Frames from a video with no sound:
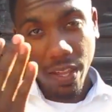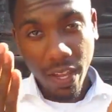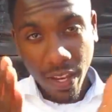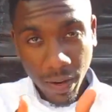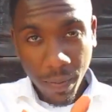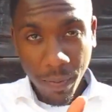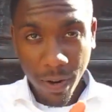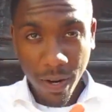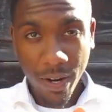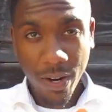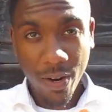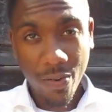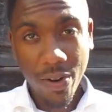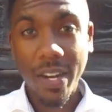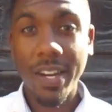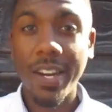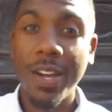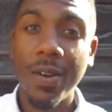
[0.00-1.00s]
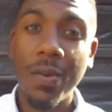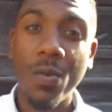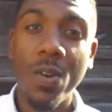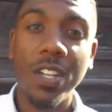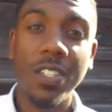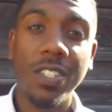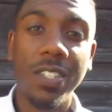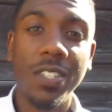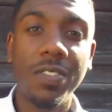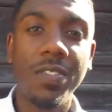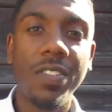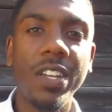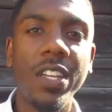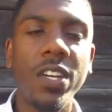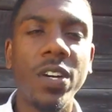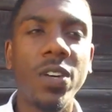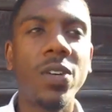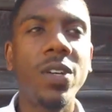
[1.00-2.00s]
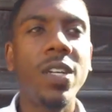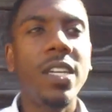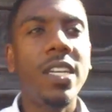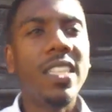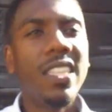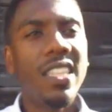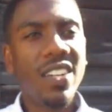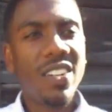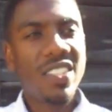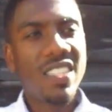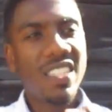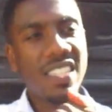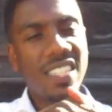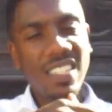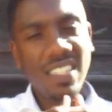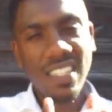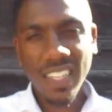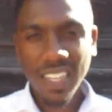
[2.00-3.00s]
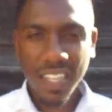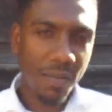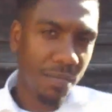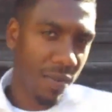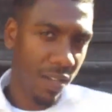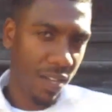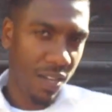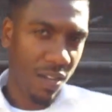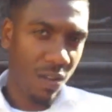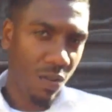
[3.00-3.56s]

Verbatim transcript: in America right now and watching this video, there is a stigma.